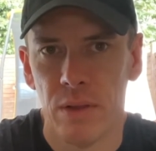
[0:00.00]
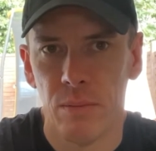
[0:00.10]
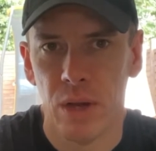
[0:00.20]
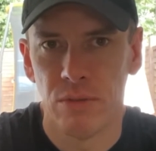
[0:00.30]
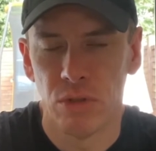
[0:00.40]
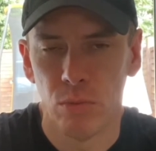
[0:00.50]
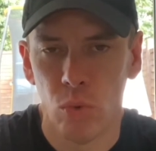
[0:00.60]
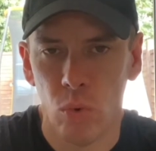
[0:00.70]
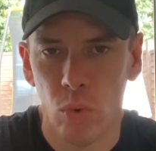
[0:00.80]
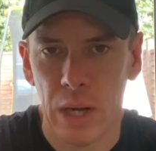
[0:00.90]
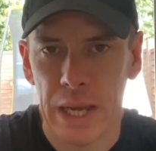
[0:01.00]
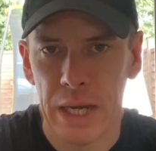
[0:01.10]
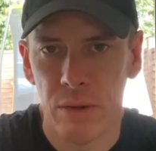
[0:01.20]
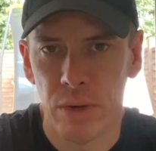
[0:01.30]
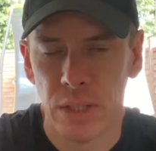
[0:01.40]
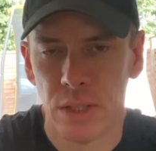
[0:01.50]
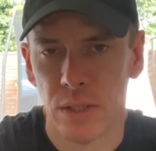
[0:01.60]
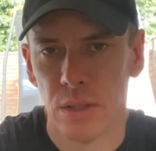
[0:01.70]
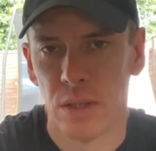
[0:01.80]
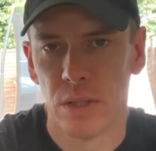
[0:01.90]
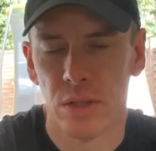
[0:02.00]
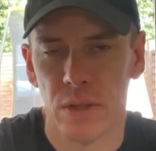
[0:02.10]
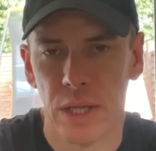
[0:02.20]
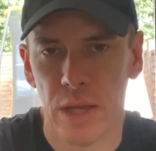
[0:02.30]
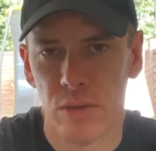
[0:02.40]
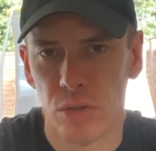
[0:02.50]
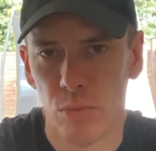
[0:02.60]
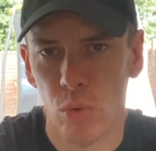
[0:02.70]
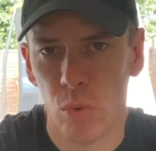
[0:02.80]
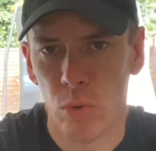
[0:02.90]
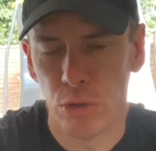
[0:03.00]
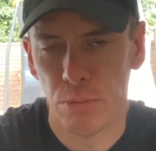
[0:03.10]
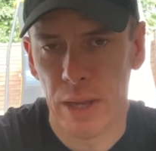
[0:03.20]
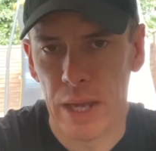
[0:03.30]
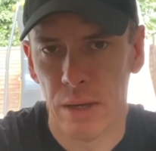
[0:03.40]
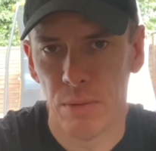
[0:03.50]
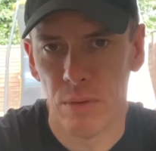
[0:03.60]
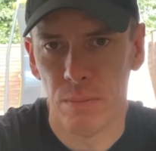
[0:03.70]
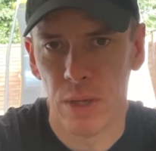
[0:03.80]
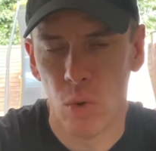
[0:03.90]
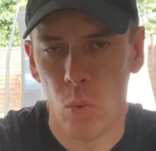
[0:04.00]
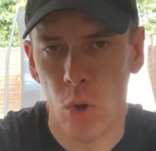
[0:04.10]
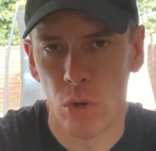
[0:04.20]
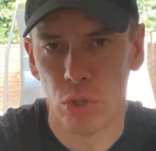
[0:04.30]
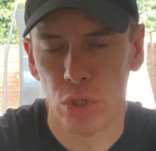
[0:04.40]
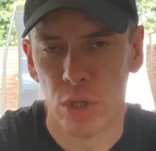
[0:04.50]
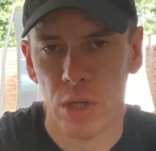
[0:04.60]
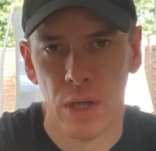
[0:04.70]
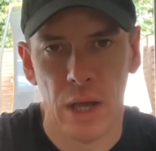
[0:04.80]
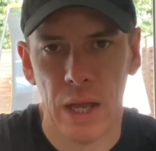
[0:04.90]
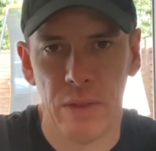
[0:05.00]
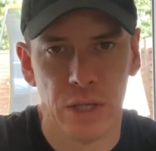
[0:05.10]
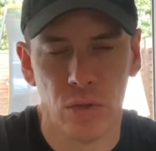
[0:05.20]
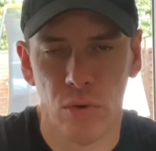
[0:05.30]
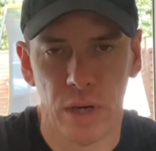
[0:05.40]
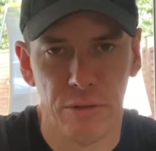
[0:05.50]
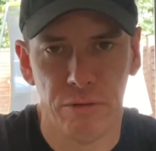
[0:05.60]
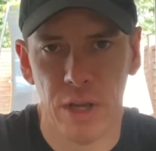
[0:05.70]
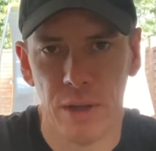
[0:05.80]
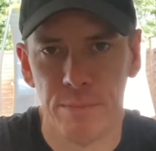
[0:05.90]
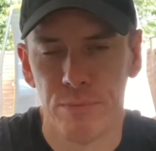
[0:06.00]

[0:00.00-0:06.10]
They might have small lady wrists, so they get the smaller watch band but the bigger watch, and that's not going to fit.